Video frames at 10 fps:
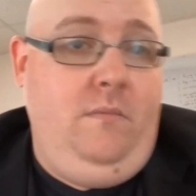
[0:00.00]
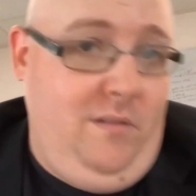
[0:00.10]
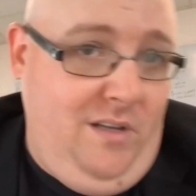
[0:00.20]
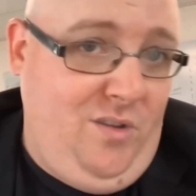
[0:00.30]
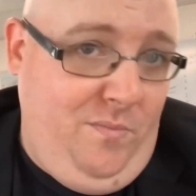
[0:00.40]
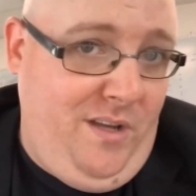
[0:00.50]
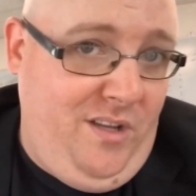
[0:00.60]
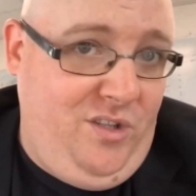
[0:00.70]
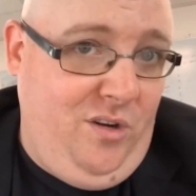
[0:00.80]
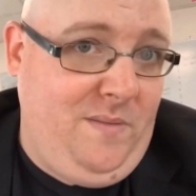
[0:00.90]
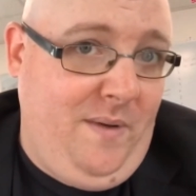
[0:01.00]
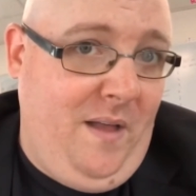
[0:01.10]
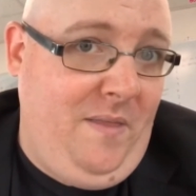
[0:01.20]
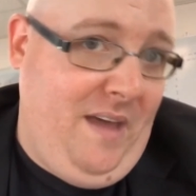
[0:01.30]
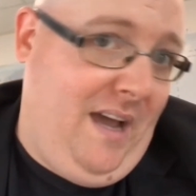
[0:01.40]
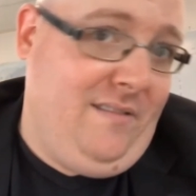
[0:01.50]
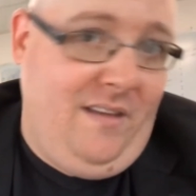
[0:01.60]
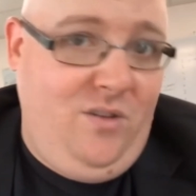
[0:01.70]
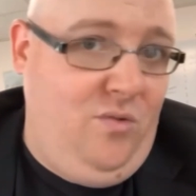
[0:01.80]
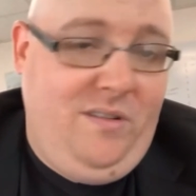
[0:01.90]
Unless they're being jerks about that,
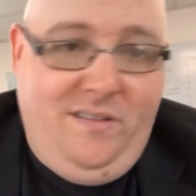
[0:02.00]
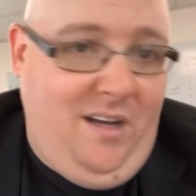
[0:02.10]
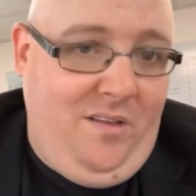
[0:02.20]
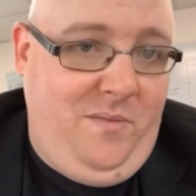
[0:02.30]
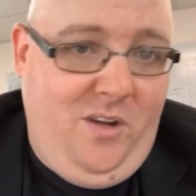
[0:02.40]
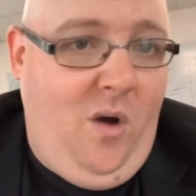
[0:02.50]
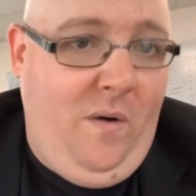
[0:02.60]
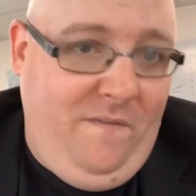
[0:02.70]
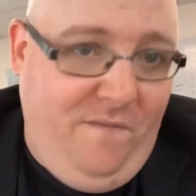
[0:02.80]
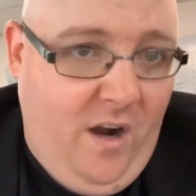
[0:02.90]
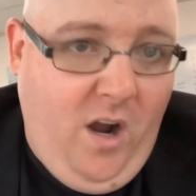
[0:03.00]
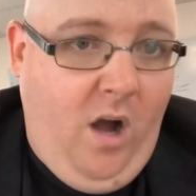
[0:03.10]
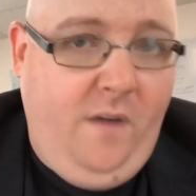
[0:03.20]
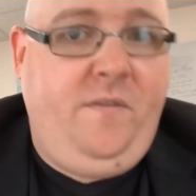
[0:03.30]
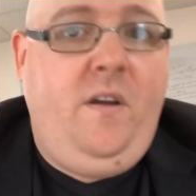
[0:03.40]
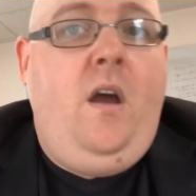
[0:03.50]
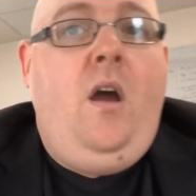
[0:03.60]
then you can tell them to go and off.